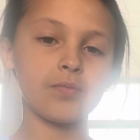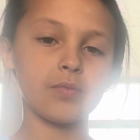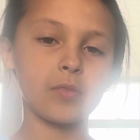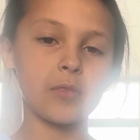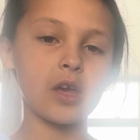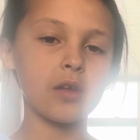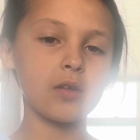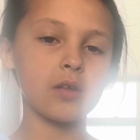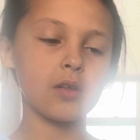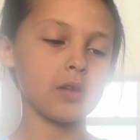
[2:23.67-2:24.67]
Okay,
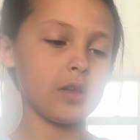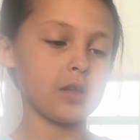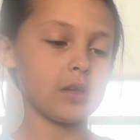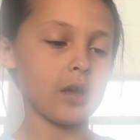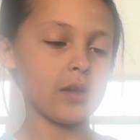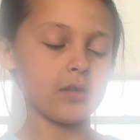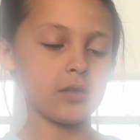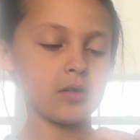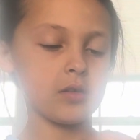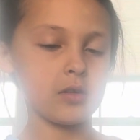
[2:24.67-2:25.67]
like that.
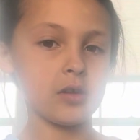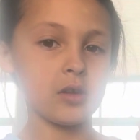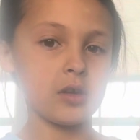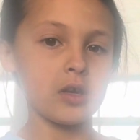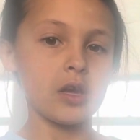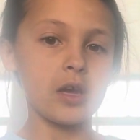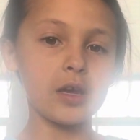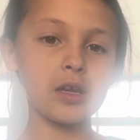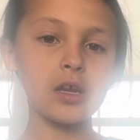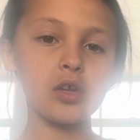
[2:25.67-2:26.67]
And
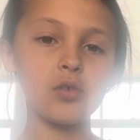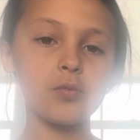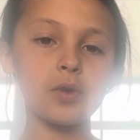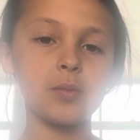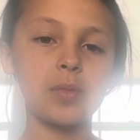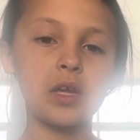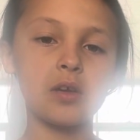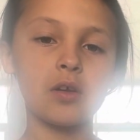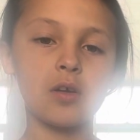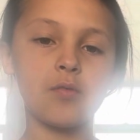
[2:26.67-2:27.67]
then you want to
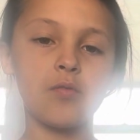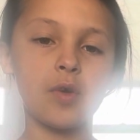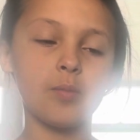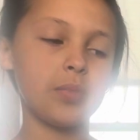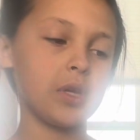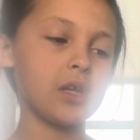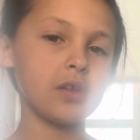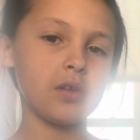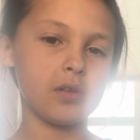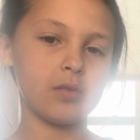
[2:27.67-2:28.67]
make a front
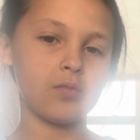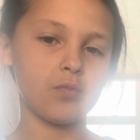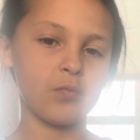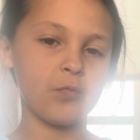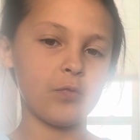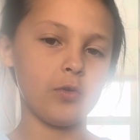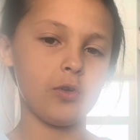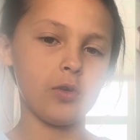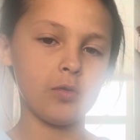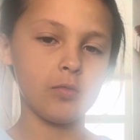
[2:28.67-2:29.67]
piece
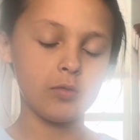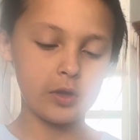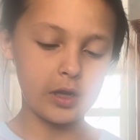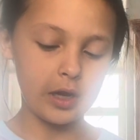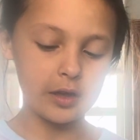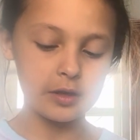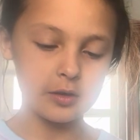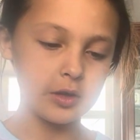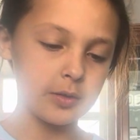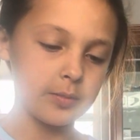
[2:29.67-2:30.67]
for that
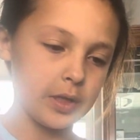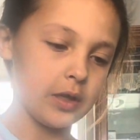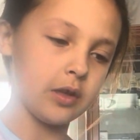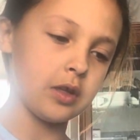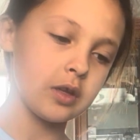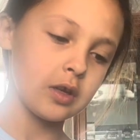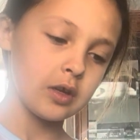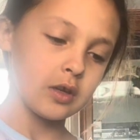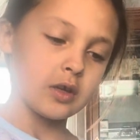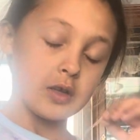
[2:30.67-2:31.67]
area because
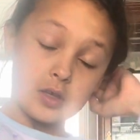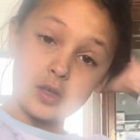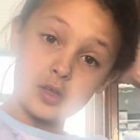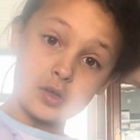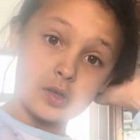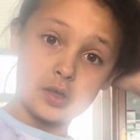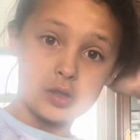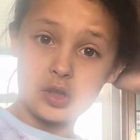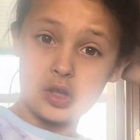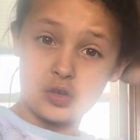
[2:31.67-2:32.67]

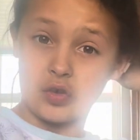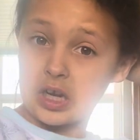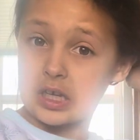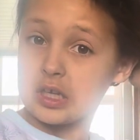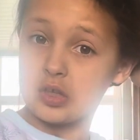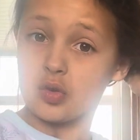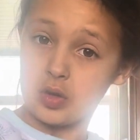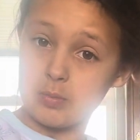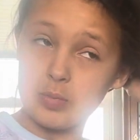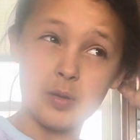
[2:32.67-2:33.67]
the dragon is
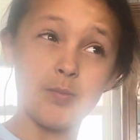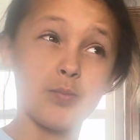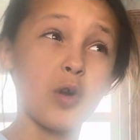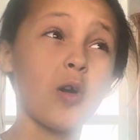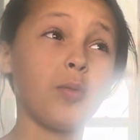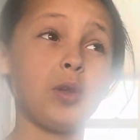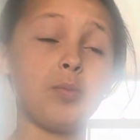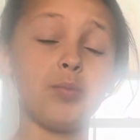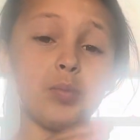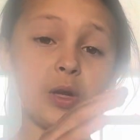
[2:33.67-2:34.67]
going to be probably
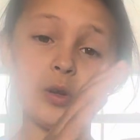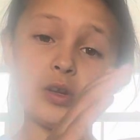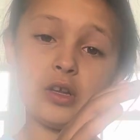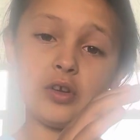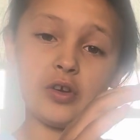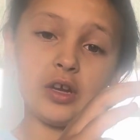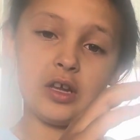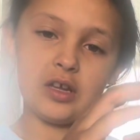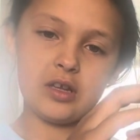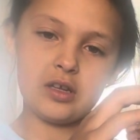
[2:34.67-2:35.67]
bigger than your
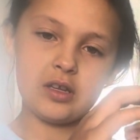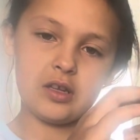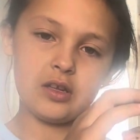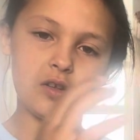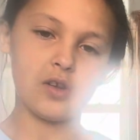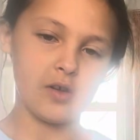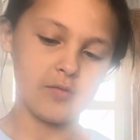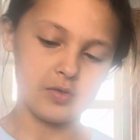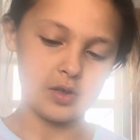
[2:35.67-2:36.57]
hands and stuff.